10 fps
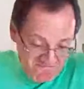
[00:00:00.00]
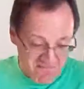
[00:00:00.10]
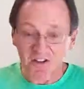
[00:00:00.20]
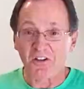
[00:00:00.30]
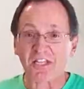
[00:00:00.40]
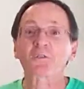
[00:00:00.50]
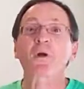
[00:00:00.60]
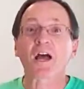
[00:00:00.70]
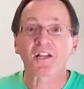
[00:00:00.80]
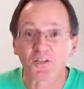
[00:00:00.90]
don't know, that's the
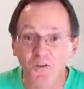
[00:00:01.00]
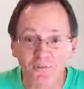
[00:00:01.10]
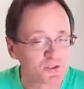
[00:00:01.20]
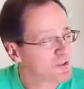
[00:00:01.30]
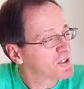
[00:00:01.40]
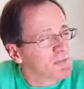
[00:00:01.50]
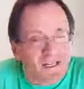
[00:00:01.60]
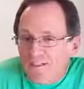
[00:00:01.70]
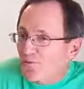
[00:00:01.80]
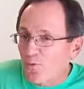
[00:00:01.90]
way I do it. I'm sure there's
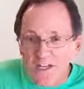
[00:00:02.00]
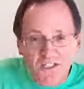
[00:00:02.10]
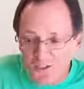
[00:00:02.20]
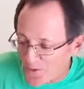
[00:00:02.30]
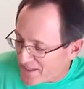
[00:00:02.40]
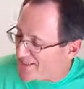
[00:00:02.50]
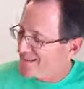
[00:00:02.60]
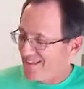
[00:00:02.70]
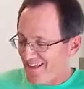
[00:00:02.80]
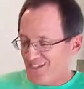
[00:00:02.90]
many different ways of doing it.
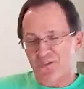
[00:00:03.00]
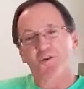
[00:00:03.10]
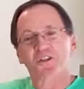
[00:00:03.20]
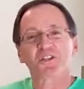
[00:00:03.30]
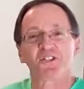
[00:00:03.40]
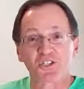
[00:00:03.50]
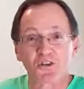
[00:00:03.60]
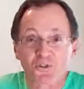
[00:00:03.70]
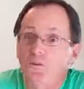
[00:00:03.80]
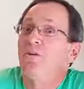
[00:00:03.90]
Just wanted to show
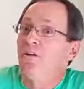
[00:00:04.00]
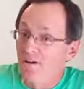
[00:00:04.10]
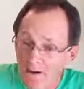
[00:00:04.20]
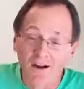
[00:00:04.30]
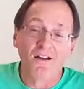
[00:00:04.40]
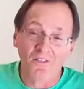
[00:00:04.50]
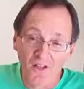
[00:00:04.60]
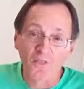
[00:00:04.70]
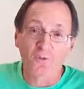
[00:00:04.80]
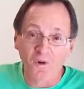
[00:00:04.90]
you
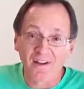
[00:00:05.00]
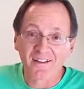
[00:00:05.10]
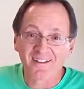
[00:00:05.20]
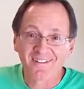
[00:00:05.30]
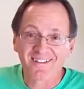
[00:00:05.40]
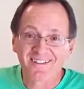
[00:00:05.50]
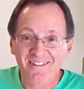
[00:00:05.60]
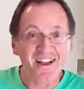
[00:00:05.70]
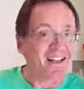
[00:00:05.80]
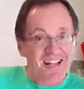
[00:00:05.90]
another way. All right,